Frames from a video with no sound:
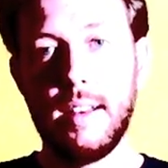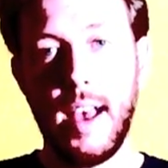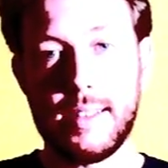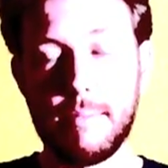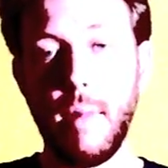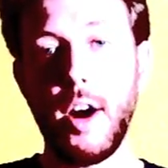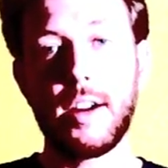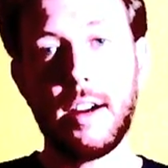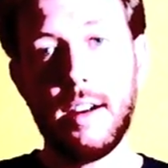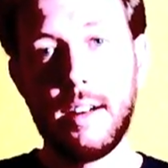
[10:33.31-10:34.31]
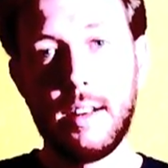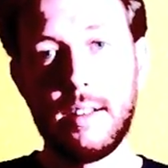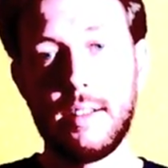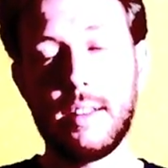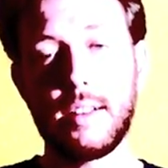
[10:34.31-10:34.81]
as a marker
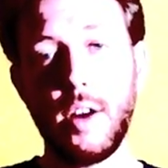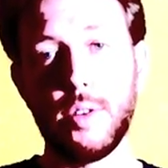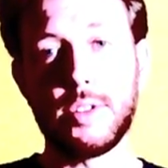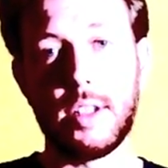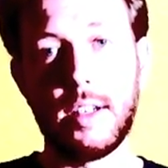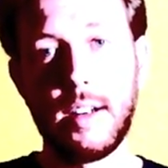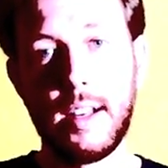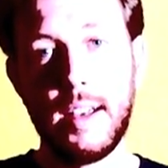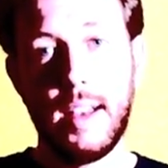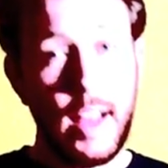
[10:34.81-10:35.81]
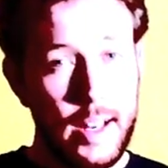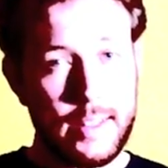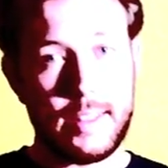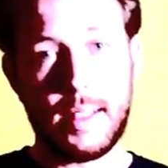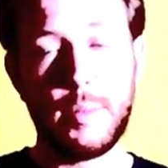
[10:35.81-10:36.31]
to the culture and as a
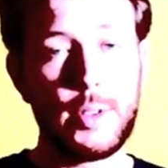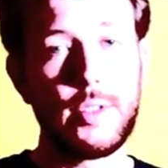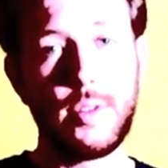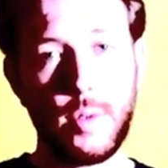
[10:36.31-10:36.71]
symbol to the